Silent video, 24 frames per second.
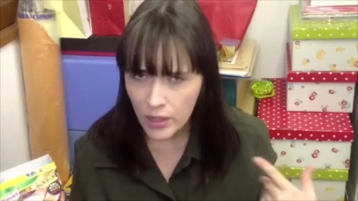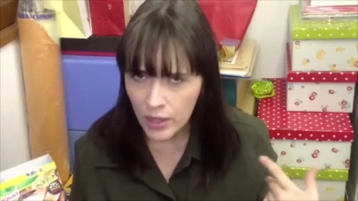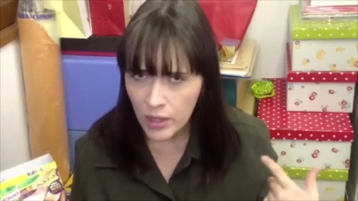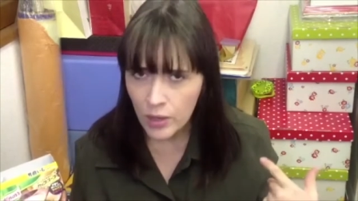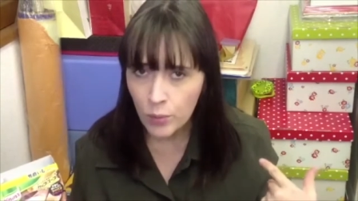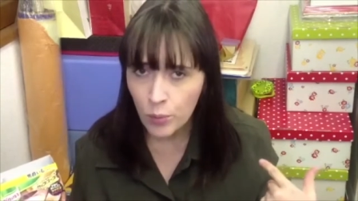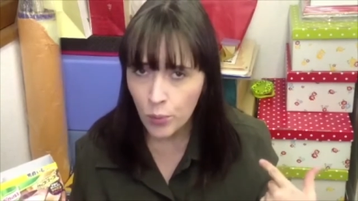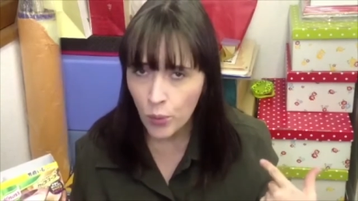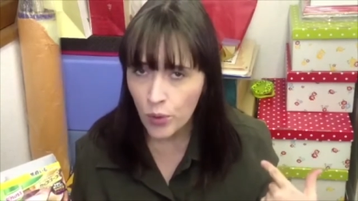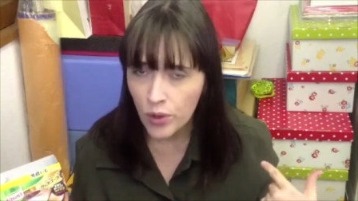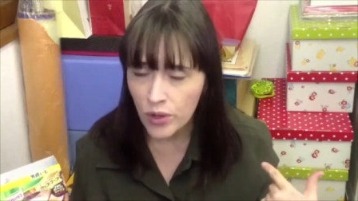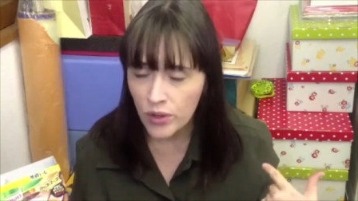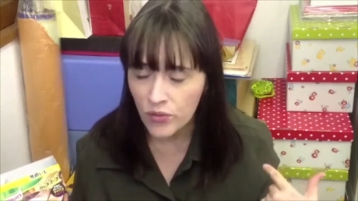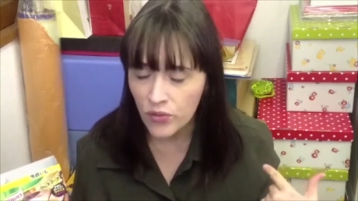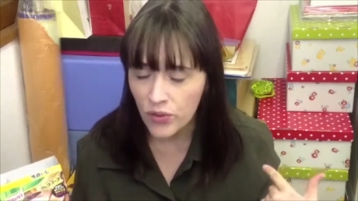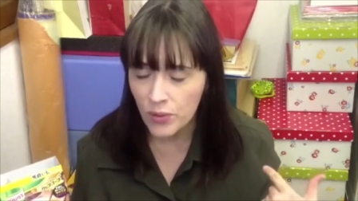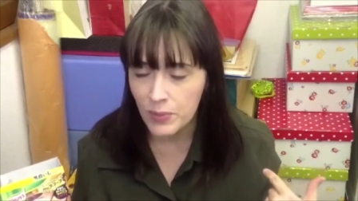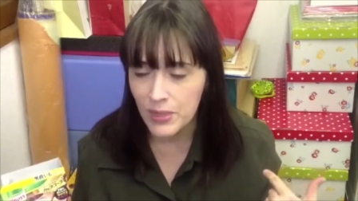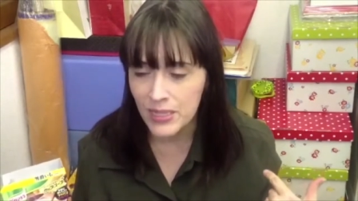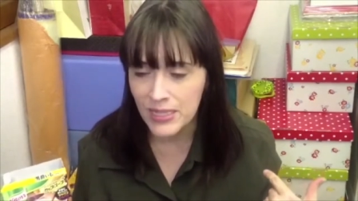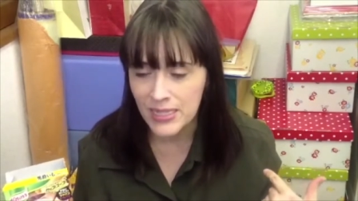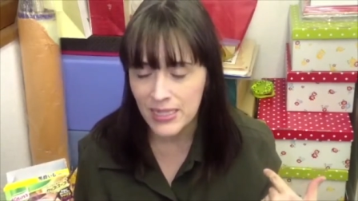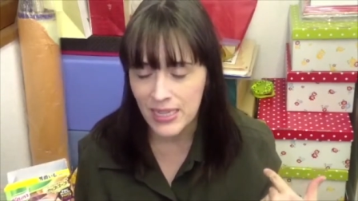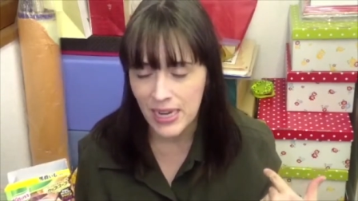imported
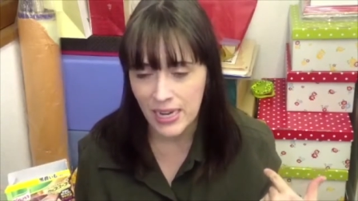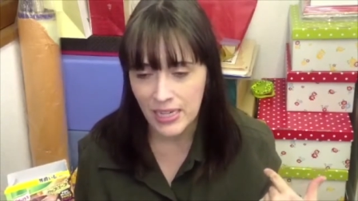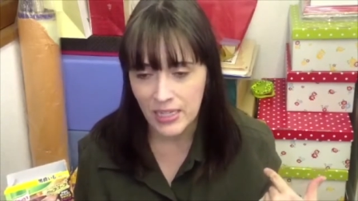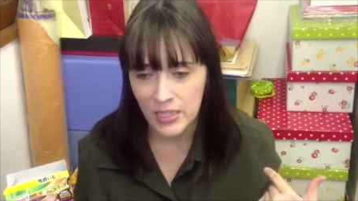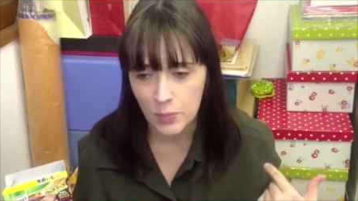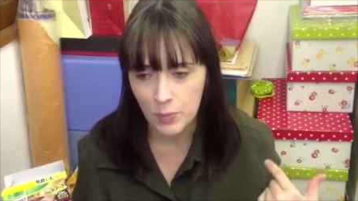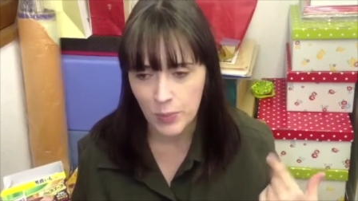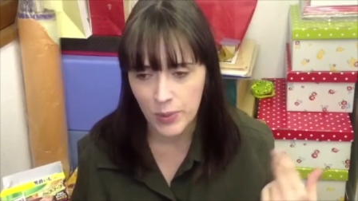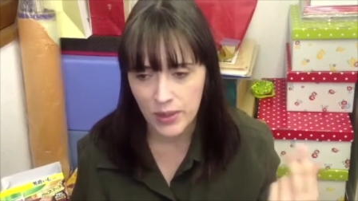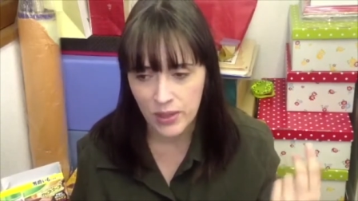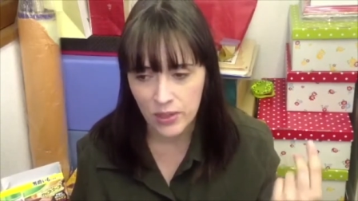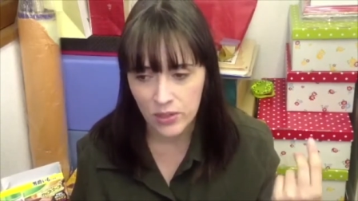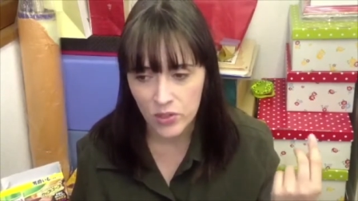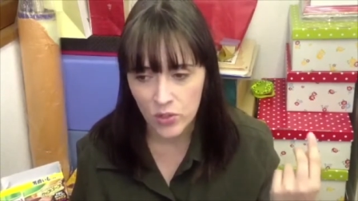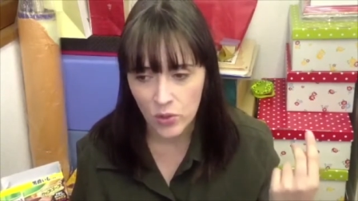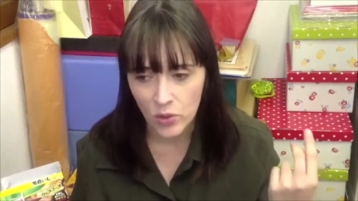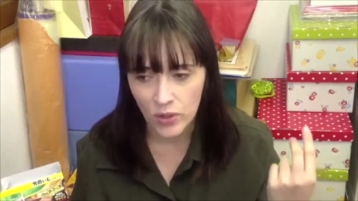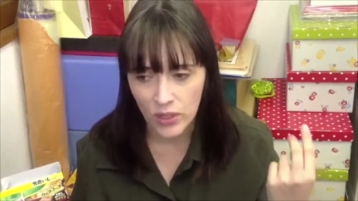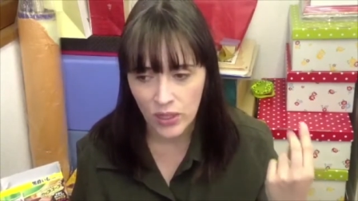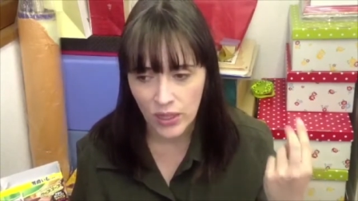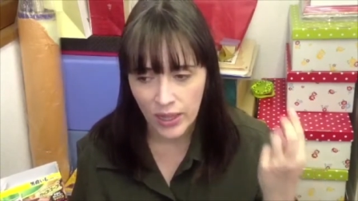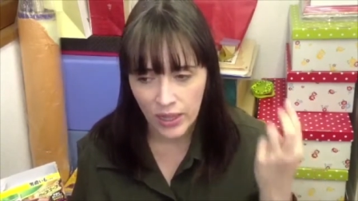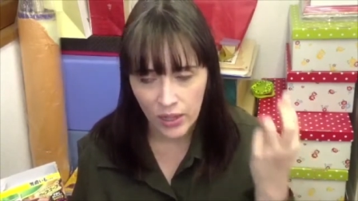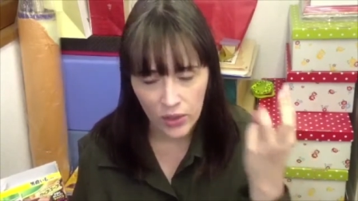from the States, but there's
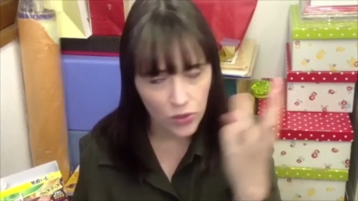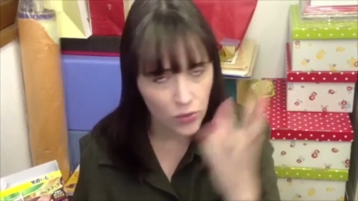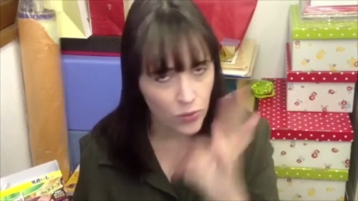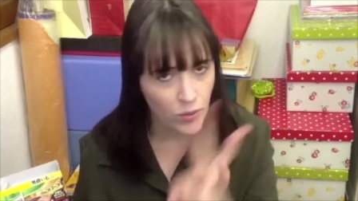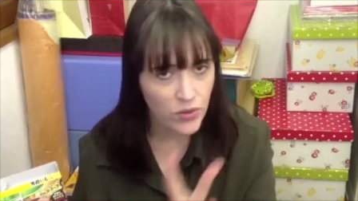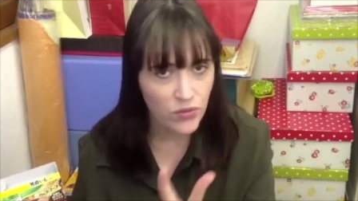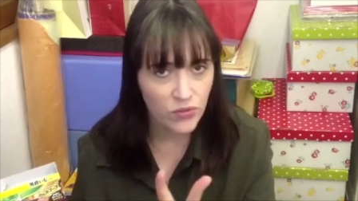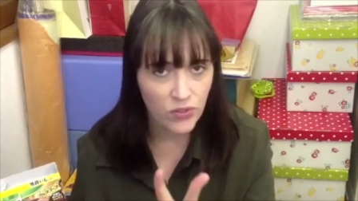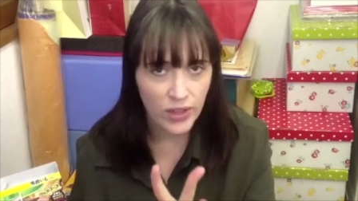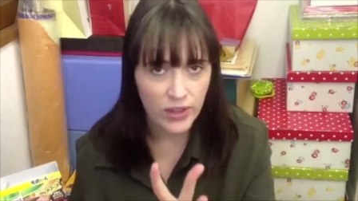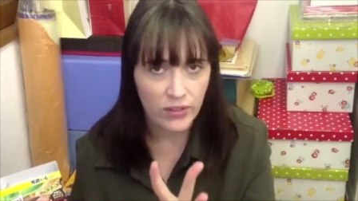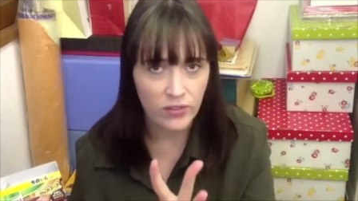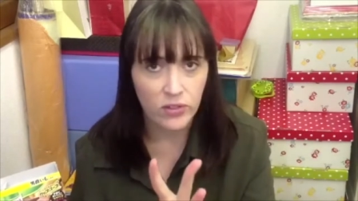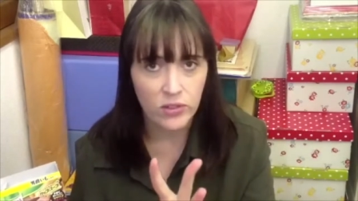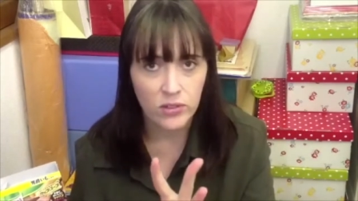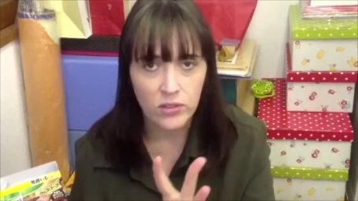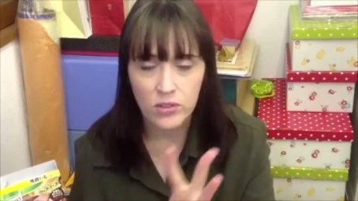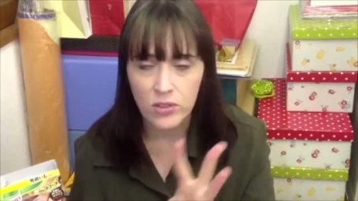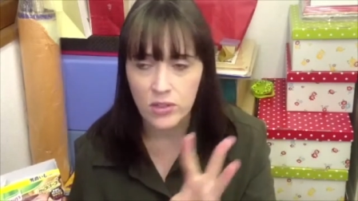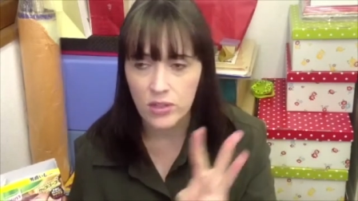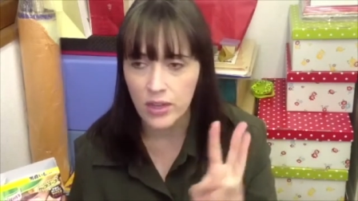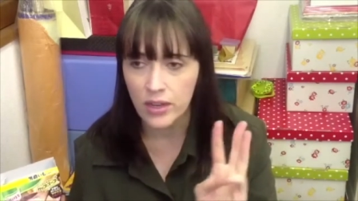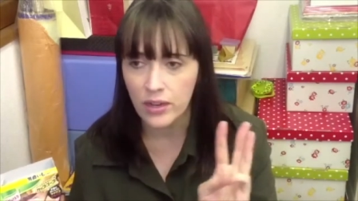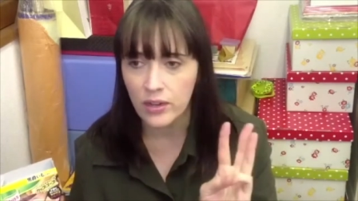only like three
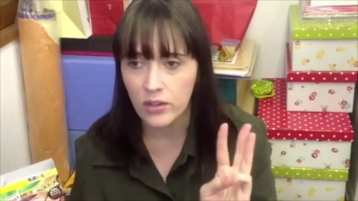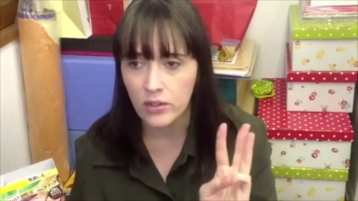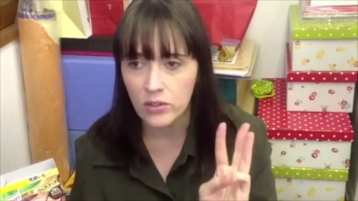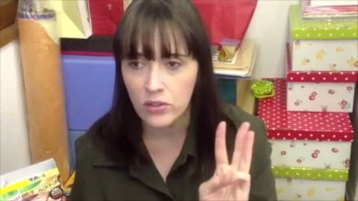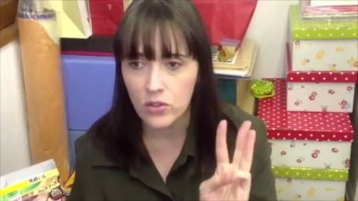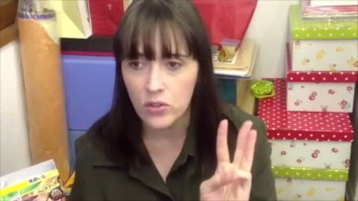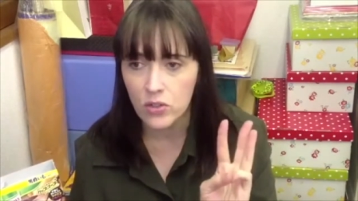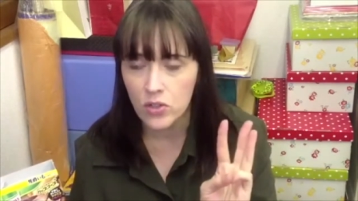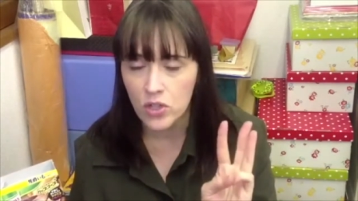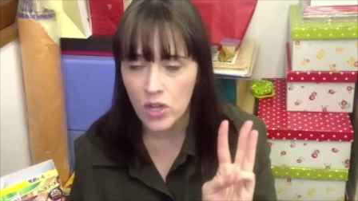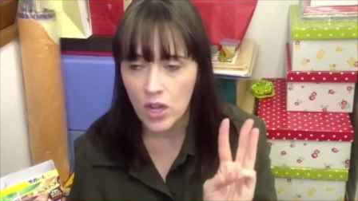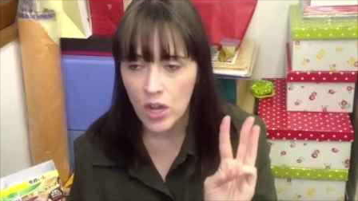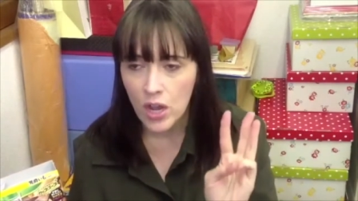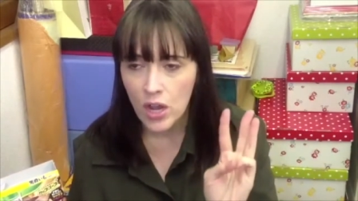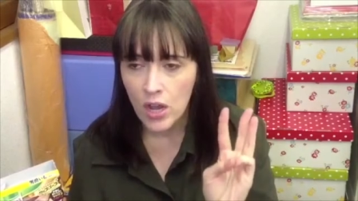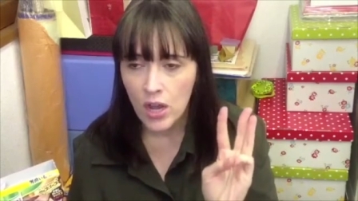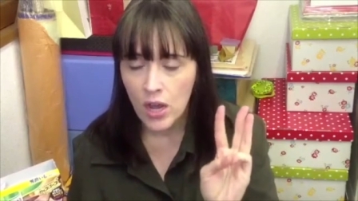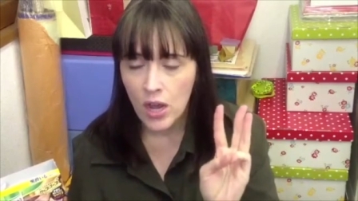flavors. There's